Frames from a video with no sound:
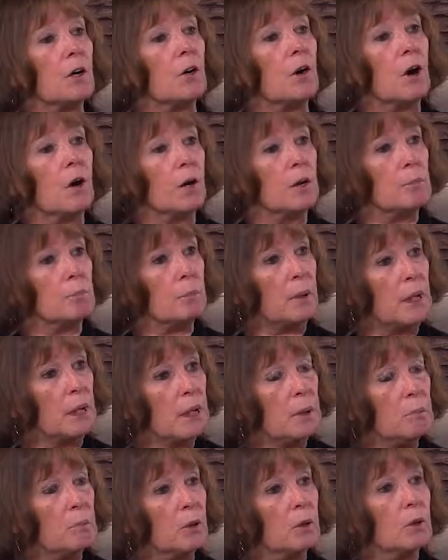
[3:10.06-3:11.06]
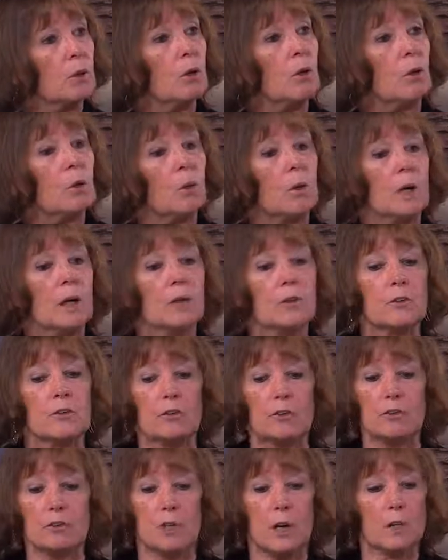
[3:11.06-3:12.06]
There aren't people or
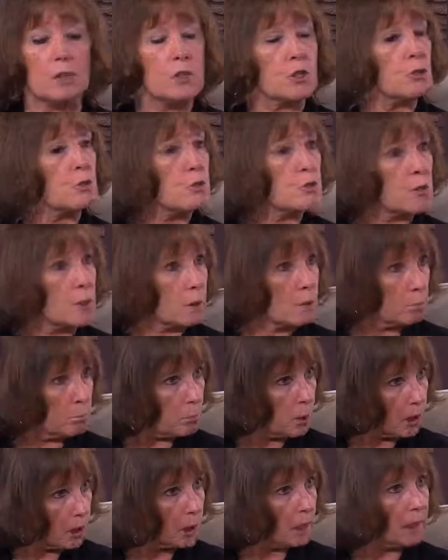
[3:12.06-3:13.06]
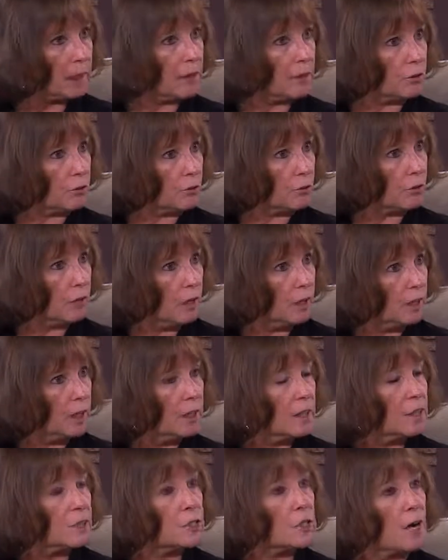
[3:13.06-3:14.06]
structures in place
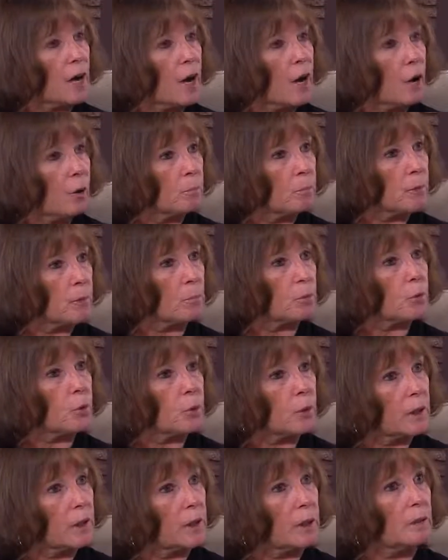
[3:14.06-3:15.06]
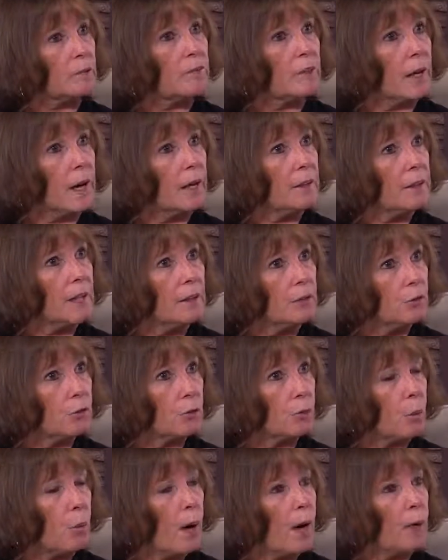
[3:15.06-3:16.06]
to help them grieve. And
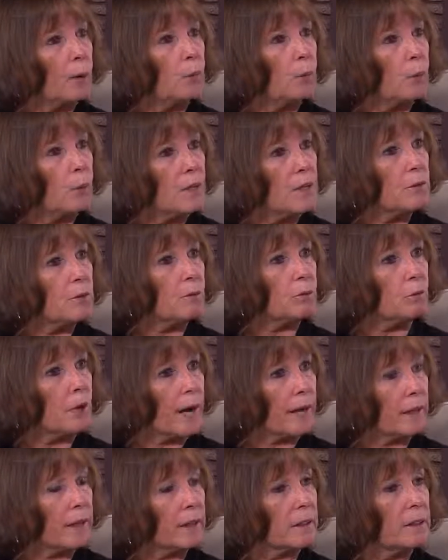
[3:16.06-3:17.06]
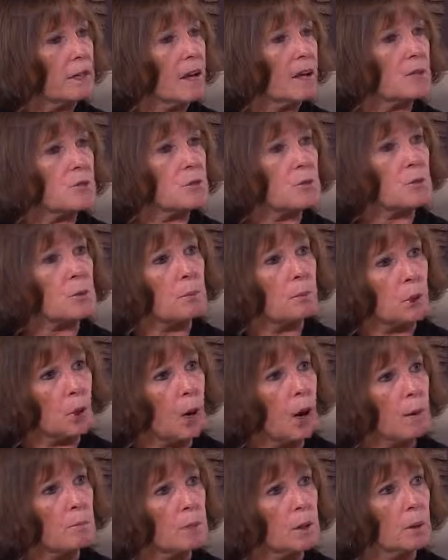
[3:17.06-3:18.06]
that's why we recognize the
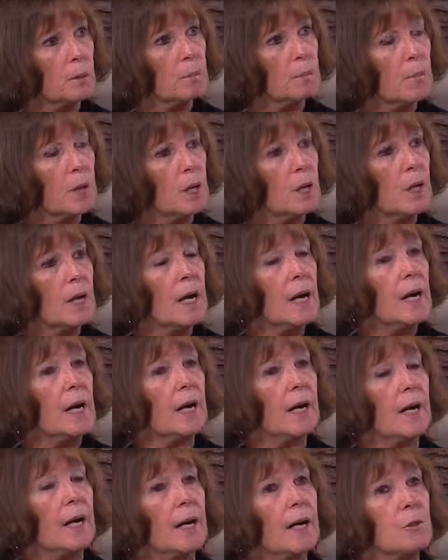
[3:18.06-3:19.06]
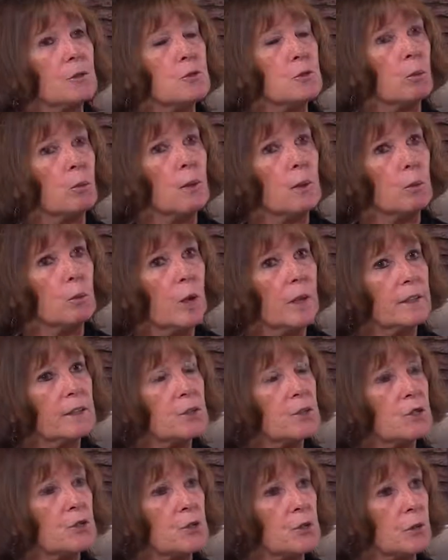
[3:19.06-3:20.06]
problem, and we
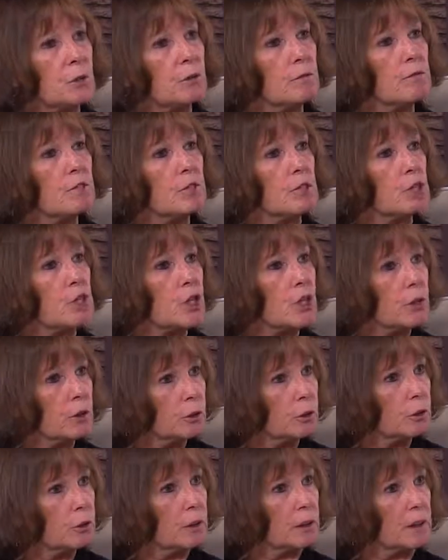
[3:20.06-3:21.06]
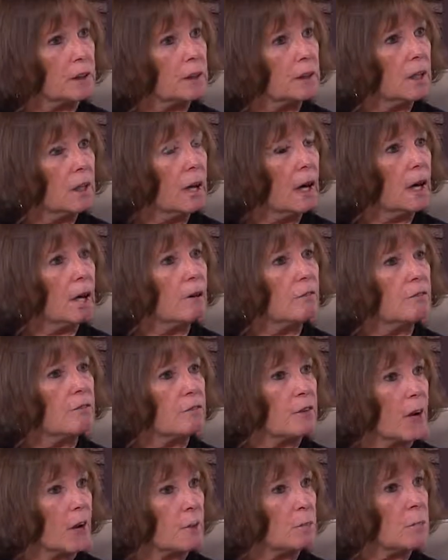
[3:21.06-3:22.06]
wanted to serve the children of
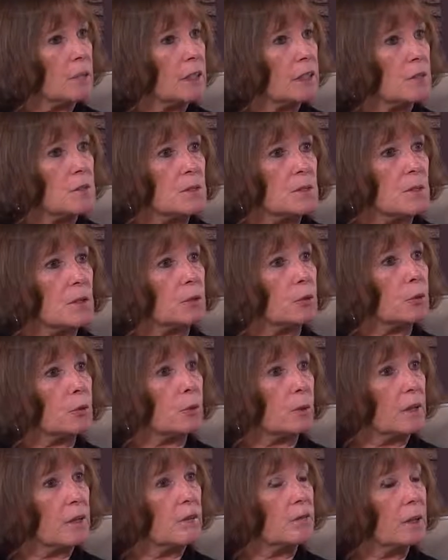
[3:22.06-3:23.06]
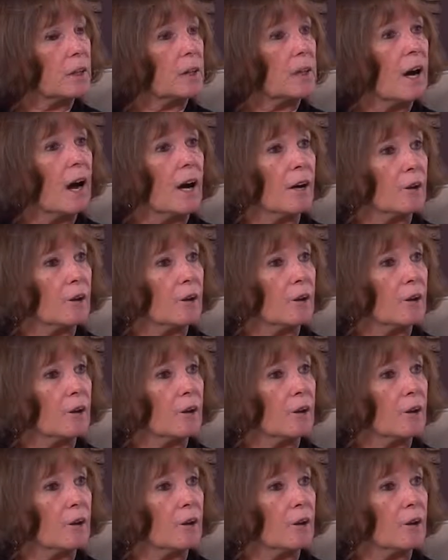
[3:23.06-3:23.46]
families that are grieving